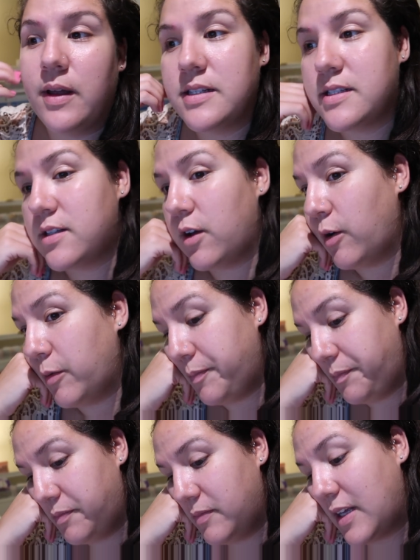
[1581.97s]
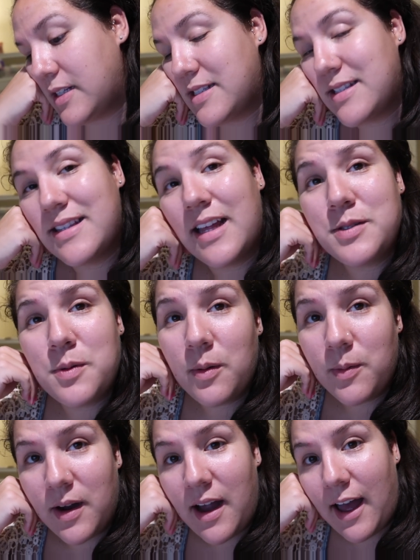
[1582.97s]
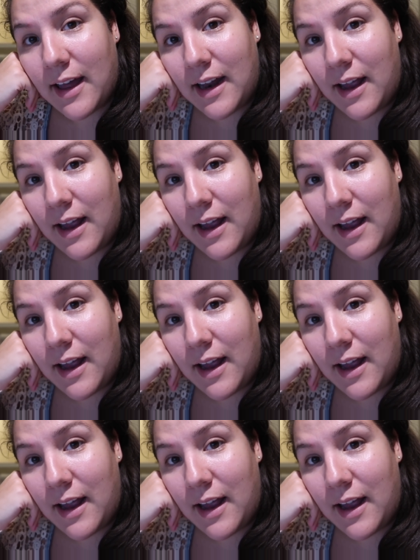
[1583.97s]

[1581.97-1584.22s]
And so that's that's where we're at.